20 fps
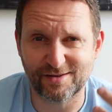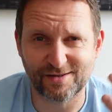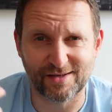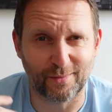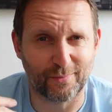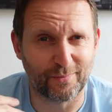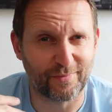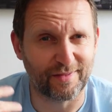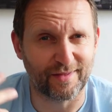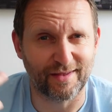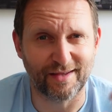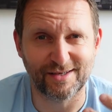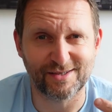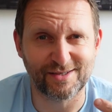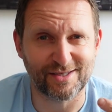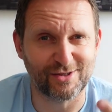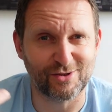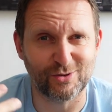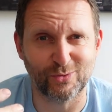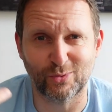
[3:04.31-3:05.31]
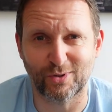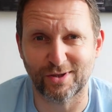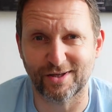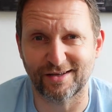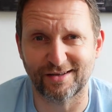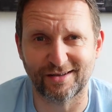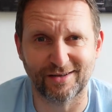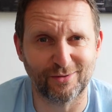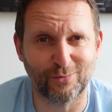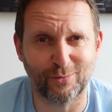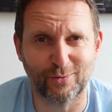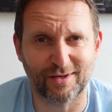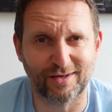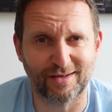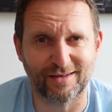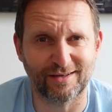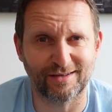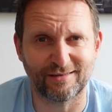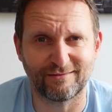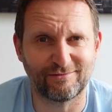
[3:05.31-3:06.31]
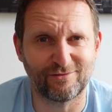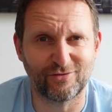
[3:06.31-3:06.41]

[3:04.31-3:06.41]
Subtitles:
some things that you wanna